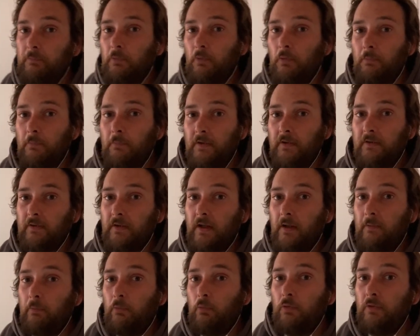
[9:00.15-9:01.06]
brought me
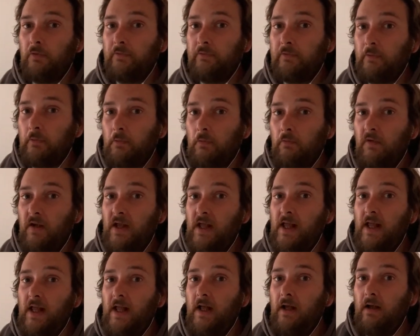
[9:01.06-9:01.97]
a point two of
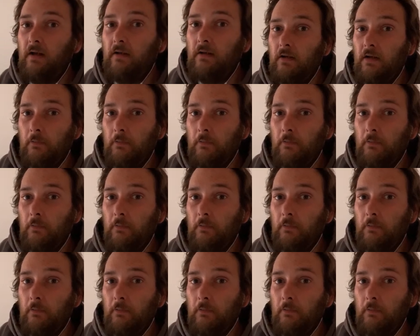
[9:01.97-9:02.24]
air,